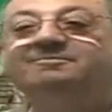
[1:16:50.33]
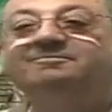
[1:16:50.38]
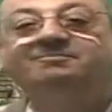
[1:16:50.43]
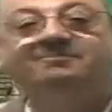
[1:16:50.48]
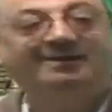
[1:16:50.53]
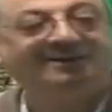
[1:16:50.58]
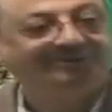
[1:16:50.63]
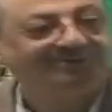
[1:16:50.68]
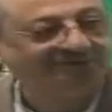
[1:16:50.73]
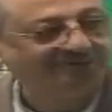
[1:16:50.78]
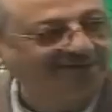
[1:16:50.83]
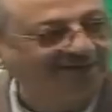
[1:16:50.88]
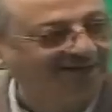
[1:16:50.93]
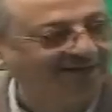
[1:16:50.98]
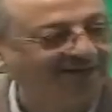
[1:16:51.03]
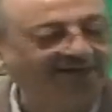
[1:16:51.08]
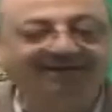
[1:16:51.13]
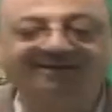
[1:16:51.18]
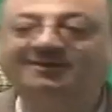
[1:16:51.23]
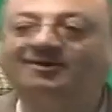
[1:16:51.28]

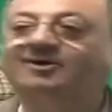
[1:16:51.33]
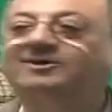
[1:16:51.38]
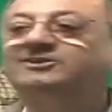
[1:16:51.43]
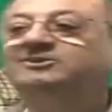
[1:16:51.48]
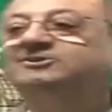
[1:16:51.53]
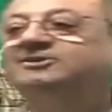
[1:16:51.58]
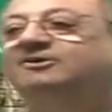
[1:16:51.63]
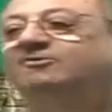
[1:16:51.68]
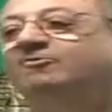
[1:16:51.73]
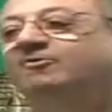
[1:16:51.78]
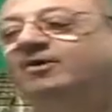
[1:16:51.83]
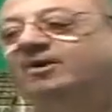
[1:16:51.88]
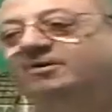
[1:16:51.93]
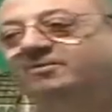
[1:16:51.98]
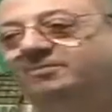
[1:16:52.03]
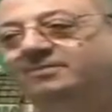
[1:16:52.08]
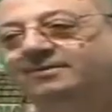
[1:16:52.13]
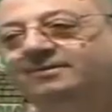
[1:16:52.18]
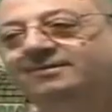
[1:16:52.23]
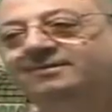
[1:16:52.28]
Masdar. And what is the
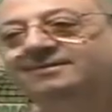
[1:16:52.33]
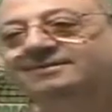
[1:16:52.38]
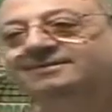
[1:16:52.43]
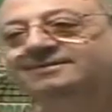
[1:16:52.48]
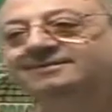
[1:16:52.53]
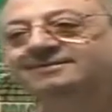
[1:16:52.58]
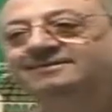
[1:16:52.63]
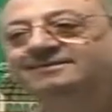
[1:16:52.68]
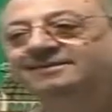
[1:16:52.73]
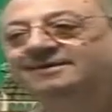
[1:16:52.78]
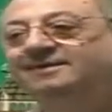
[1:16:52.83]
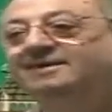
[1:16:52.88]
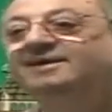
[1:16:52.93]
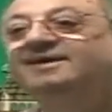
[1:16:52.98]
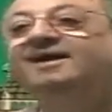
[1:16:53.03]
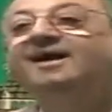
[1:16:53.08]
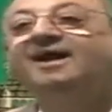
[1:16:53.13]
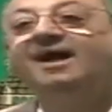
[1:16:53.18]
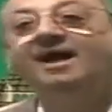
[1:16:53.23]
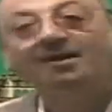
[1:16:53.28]
verb?
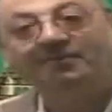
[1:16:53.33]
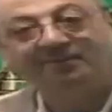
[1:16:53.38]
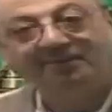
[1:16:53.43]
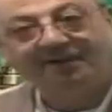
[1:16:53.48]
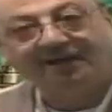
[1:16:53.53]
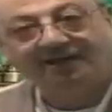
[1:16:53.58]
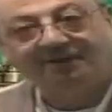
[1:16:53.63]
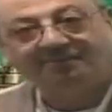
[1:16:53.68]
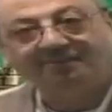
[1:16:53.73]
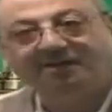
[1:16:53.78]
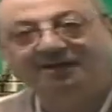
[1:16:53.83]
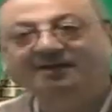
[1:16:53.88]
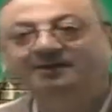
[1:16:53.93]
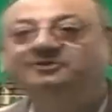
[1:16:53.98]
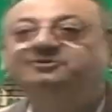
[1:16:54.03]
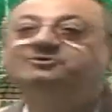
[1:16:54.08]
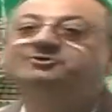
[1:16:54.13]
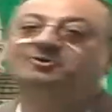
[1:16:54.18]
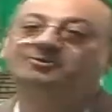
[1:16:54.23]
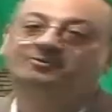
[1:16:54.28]

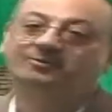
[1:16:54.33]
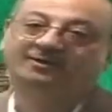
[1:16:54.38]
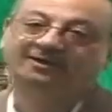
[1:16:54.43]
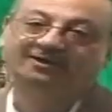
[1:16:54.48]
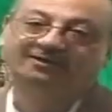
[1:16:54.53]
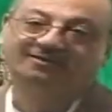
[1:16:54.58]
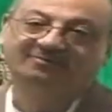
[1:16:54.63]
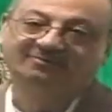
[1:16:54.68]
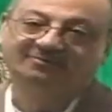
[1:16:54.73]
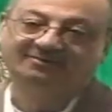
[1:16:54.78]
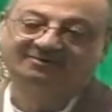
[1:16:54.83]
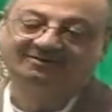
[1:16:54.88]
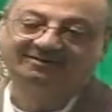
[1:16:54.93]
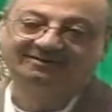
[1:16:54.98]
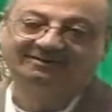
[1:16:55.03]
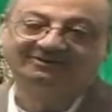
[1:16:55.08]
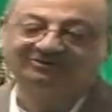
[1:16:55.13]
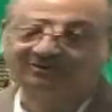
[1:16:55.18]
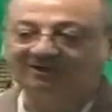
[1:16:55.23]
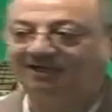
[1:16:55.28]
Abhama Yubihim. Uh,
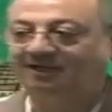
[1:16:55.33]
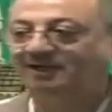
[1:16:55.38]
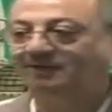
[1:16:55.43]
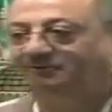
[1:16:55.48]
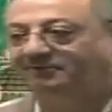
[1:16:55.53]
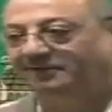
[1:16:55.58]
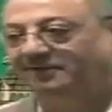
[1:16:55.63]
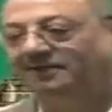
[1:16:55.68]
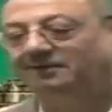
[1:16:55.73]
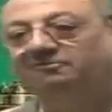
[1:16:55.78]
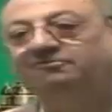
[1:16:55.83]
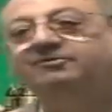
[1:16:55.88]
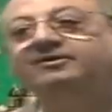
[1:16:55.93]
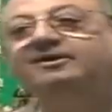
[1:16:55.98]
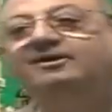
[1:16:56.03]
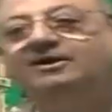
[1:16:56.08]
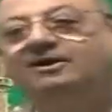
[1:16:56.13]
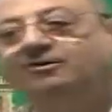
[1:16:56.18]
inshallah, we can figure